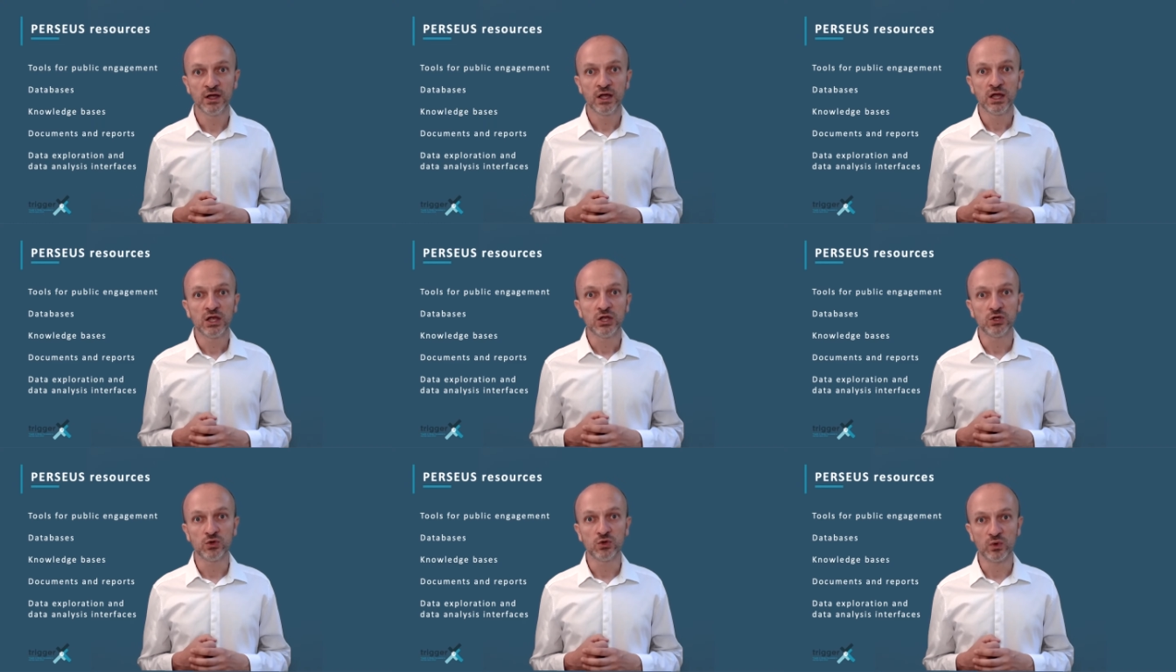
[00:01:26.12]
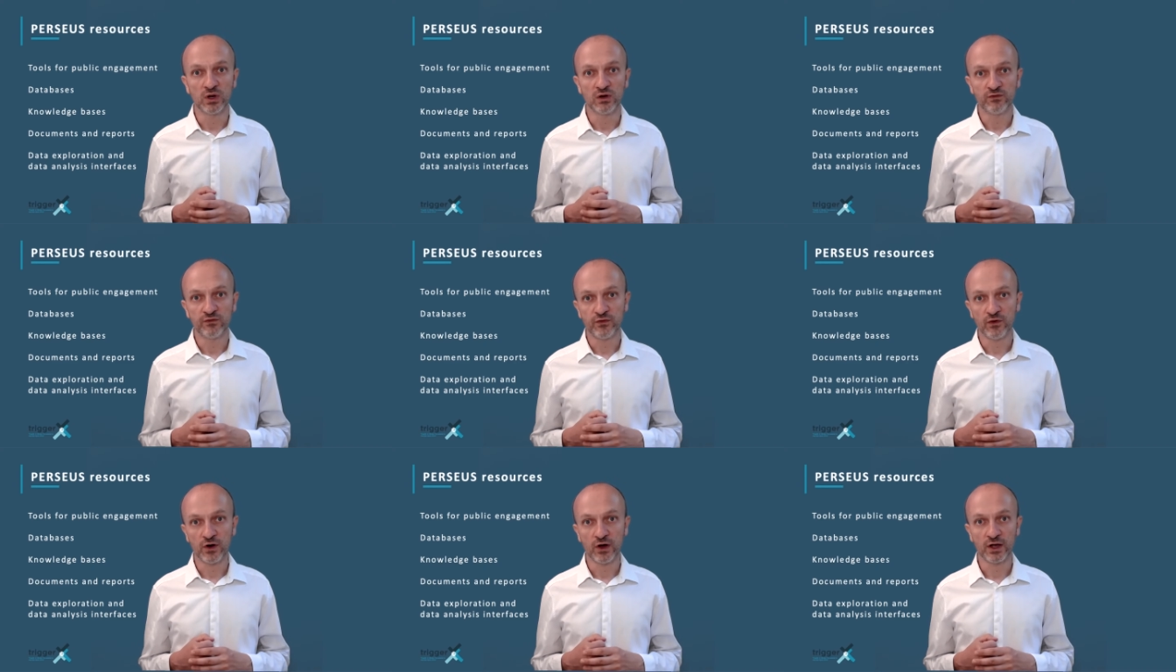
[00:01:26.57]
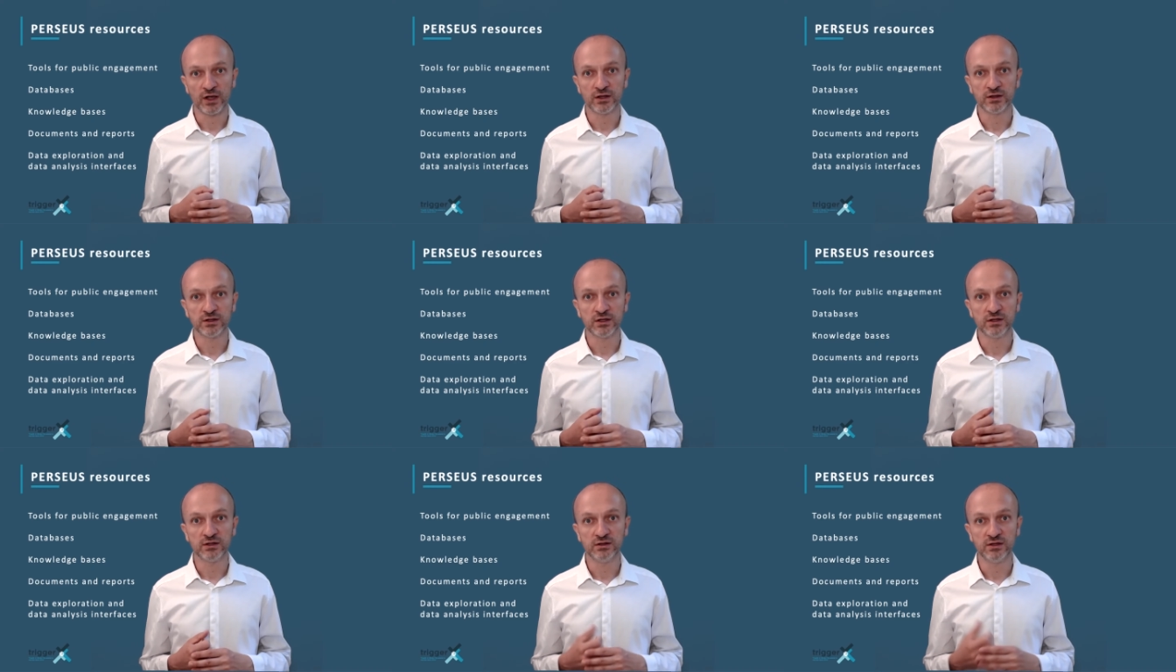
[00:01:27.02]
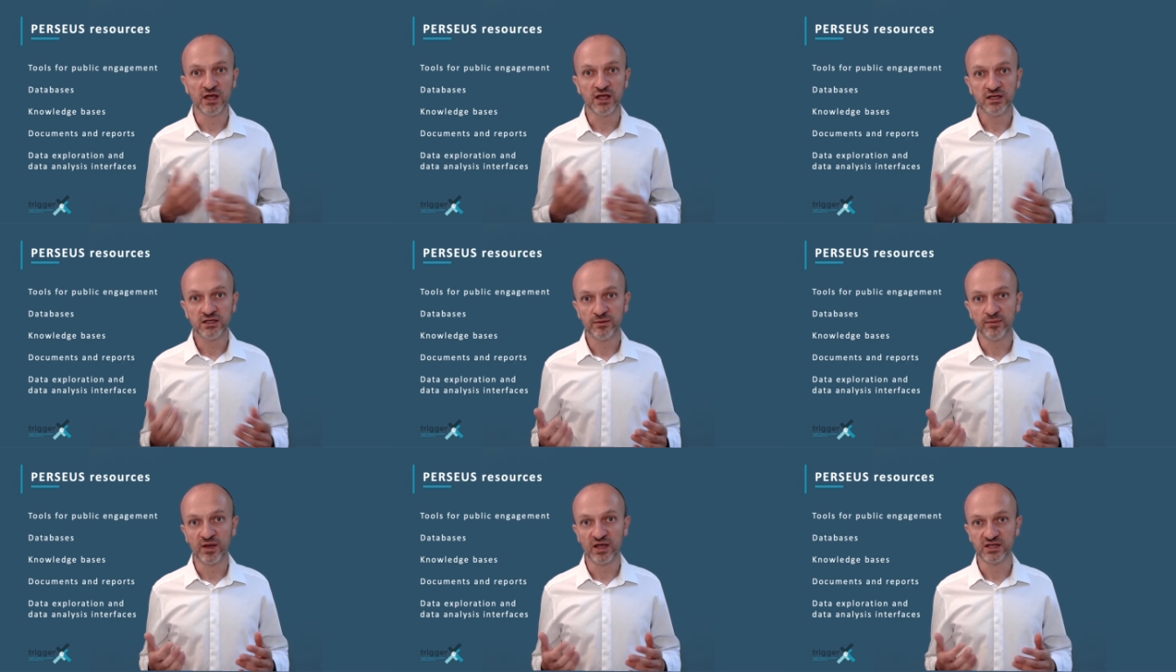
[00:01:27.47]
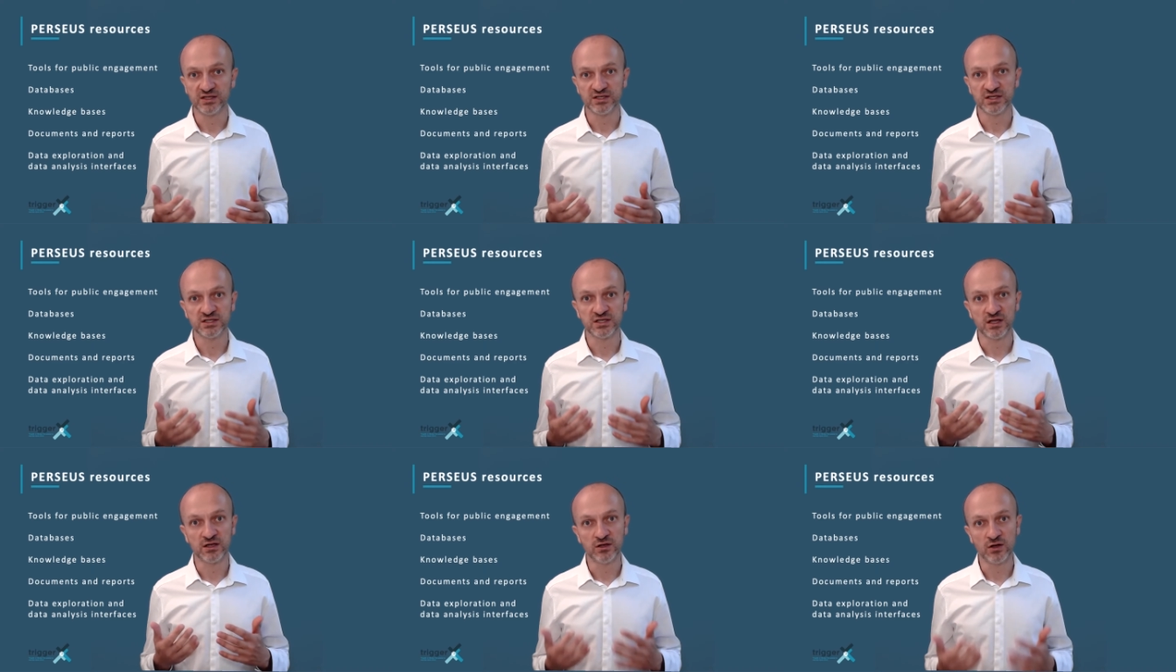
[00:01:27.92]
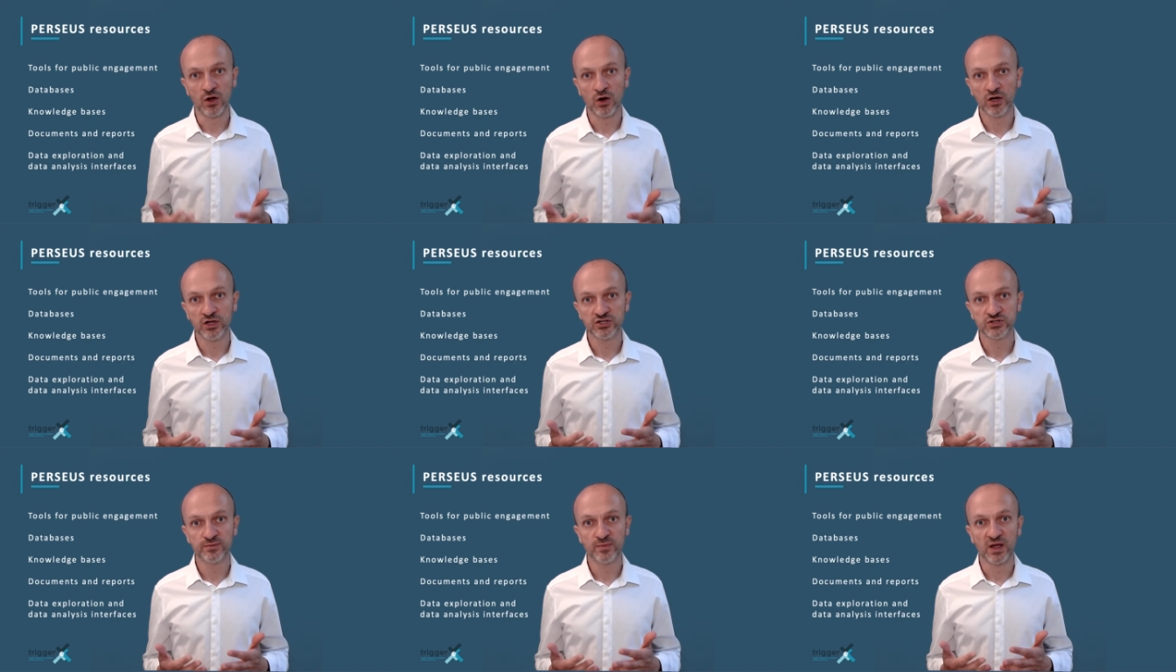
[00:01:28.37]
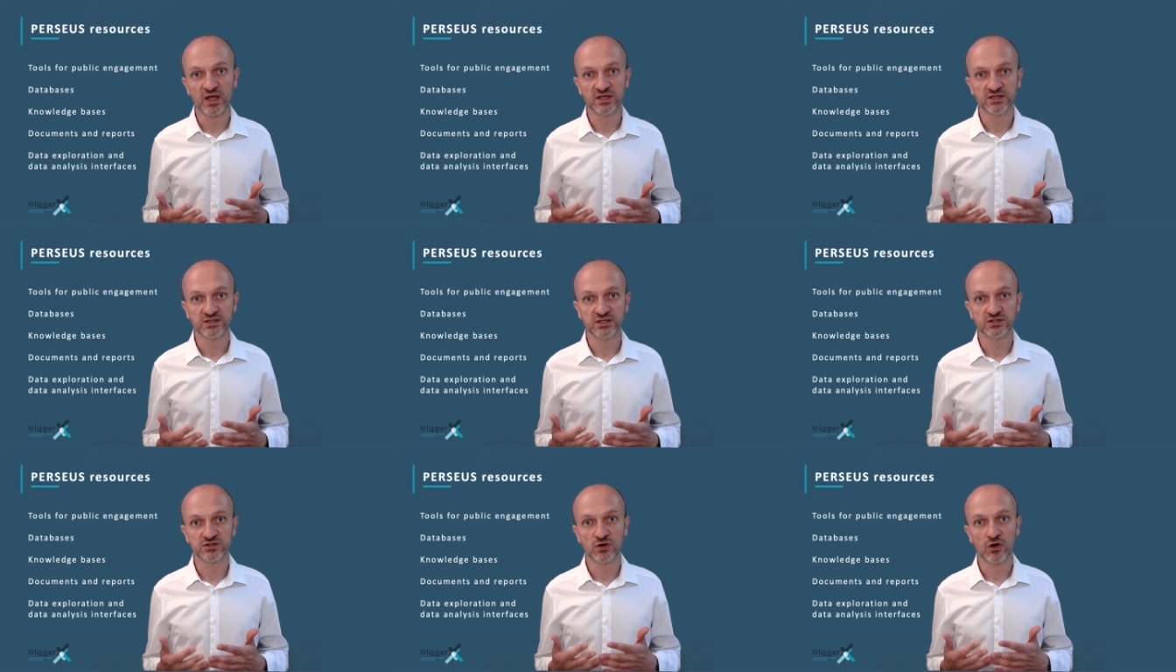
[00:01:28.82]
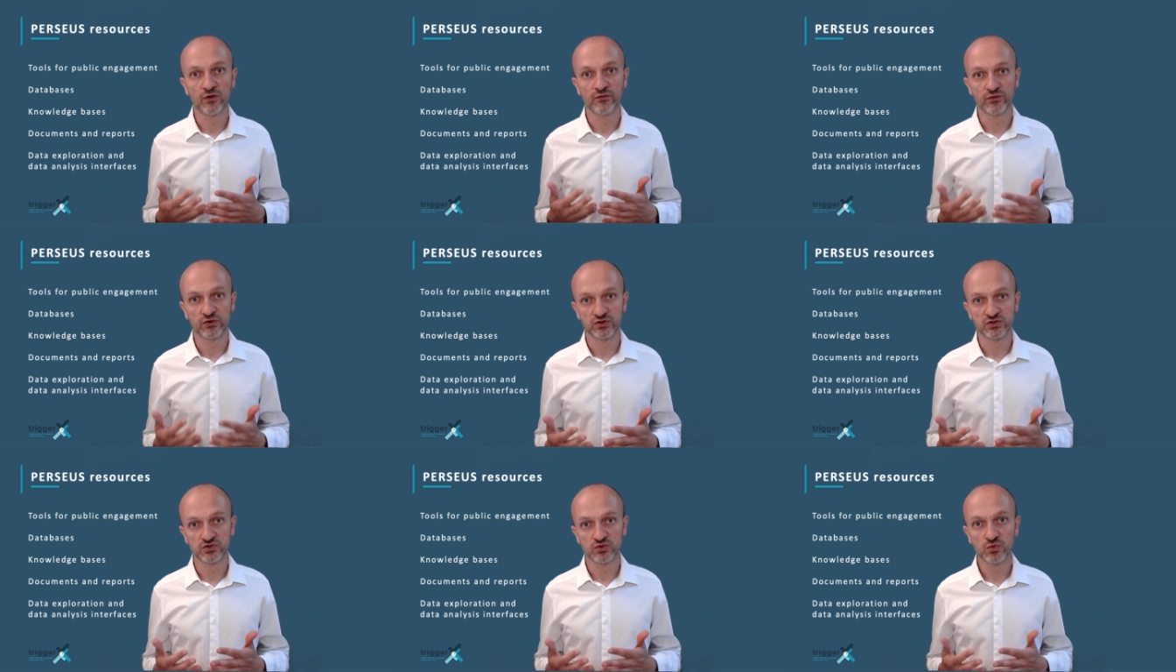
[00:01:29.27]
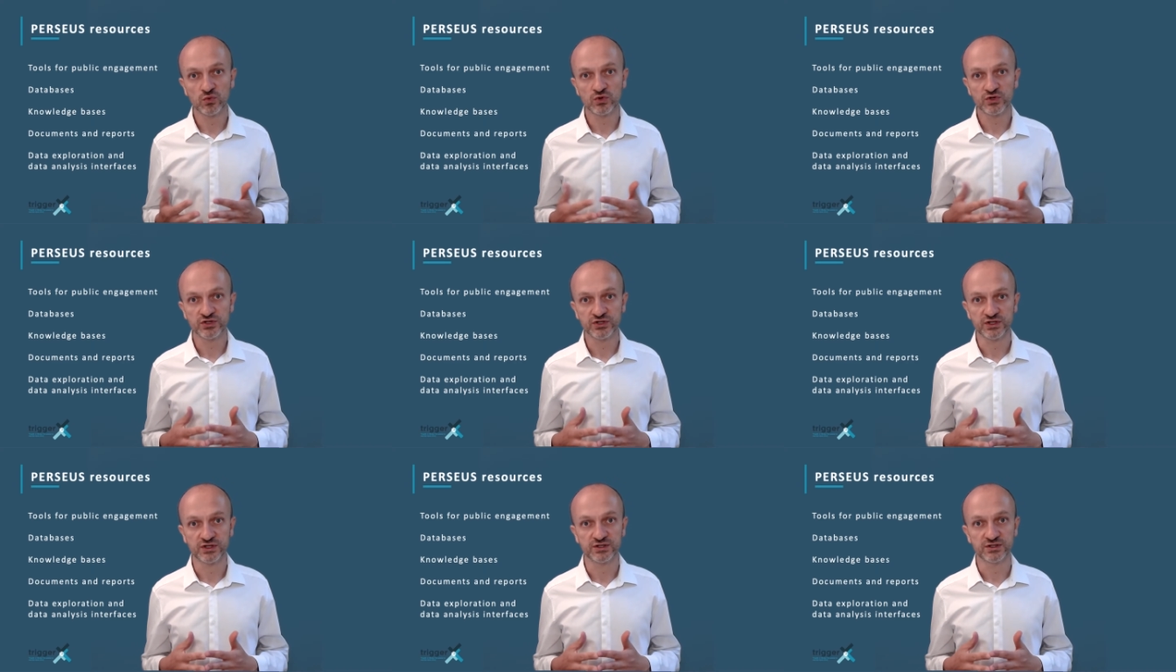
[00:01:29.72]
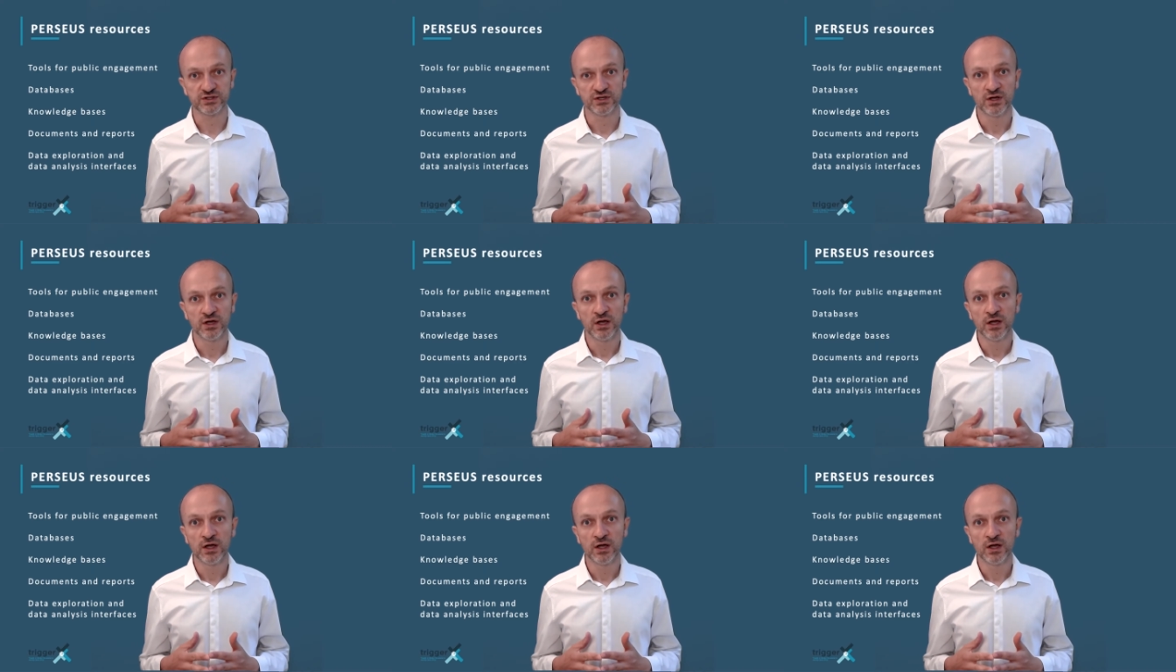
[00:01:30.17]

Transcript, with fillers: You will find databases and knowledge bases of resources